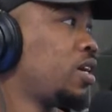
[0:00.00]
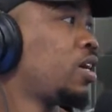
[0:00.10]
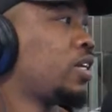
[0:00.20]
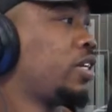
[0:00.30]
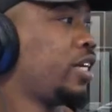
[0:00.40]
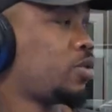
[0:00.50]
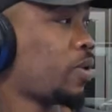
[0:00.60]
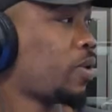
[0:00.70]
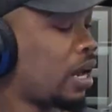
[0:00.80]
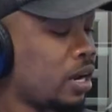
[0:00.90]
That's why
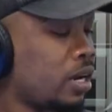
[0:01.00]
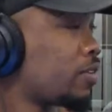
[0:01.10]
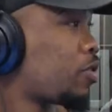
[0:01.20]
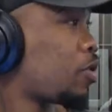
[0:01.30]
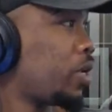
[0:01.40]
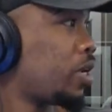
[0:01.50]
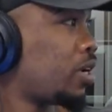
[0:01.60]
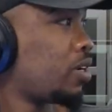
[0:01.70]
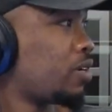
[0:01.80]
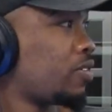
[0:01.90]
I learned it from
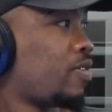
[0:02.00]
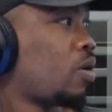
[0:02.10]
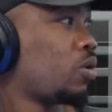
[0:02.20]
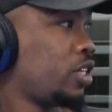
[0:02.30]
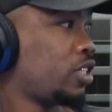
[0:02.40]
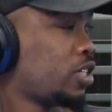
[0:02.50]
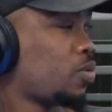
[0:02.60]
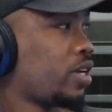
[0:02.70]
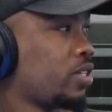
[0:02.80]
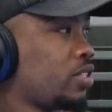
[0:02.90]
here,
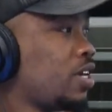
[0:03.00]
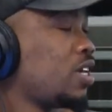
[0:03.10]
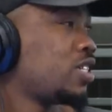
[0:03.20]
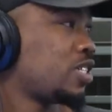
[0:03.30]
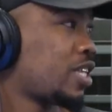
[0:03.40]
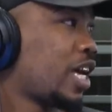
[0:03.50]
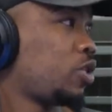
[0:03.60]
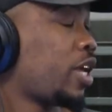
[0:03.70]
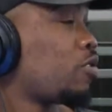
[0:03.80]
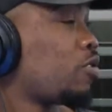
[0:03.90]
foundation-wise. Start your
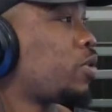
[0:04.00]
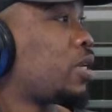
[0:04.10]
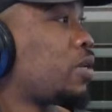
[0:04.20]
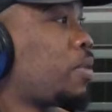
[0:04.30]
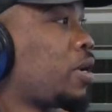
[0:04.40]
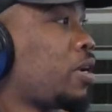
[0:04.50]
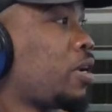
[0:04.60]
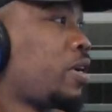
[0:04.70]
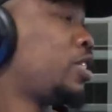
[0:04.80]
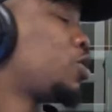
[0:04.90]
day off with a prayer.
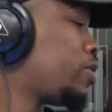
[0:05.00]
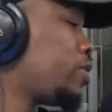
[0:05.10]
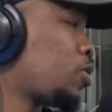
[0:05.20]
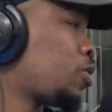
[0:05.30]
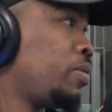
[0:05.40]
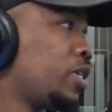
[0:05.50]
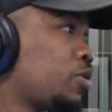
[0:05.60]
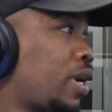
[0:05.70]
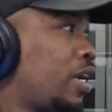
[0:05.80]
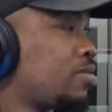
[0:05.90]
I saw it from him as
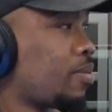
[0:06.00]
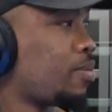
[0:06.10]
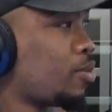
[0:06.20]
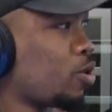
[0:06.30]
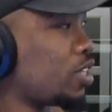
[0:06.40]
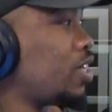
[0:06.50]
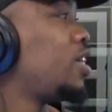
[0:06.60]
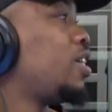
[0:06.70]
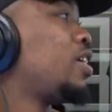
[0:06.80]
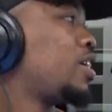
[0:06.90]
well as my boss.
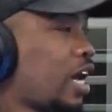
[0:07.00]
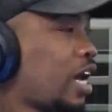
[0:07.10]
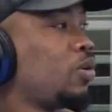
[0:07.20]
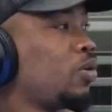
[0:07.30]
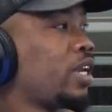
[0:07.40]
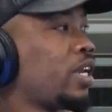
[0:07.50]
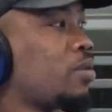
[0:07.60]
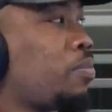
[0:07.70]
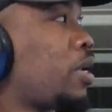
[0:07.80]
I looked at it as a prayer.